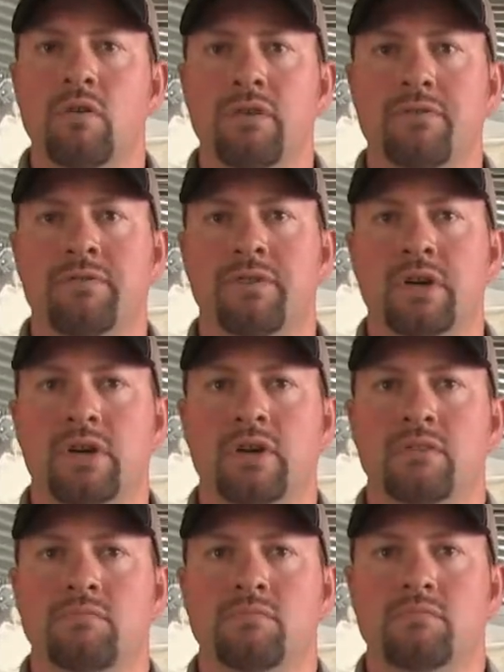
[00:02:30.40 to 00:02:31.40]
Well,
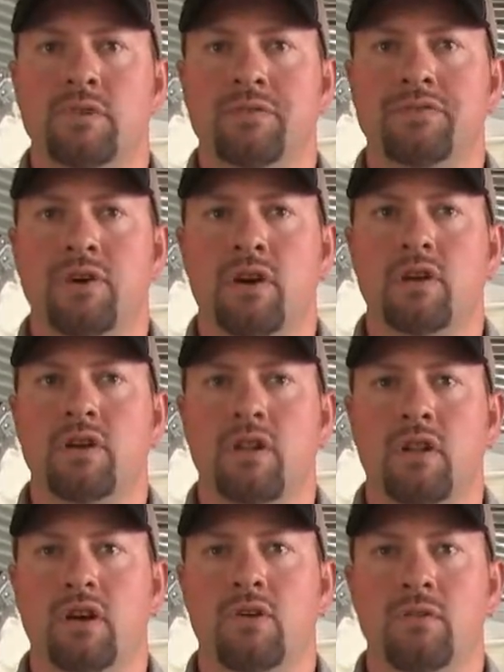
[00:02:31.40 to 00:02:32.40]
we've started on
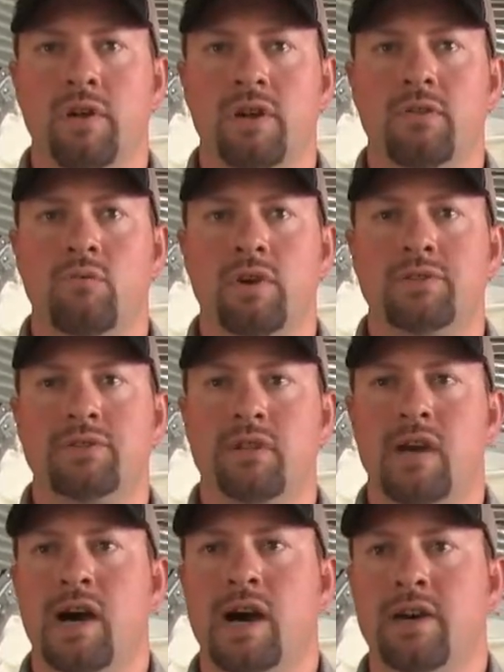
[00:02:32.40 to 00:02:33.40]
the low end, went to
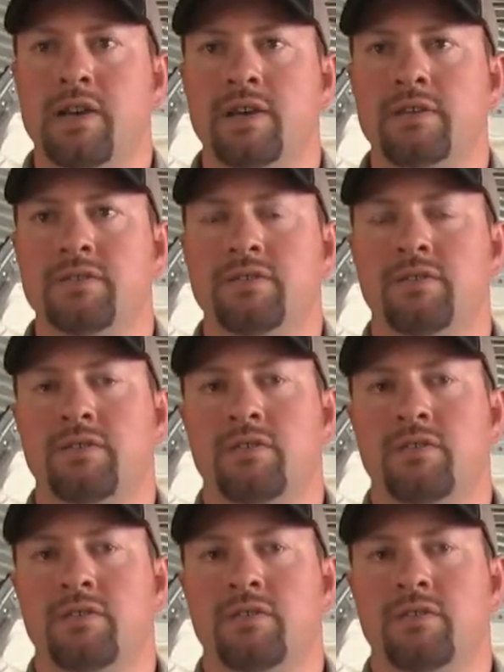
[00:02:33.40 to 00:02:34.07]
the high end,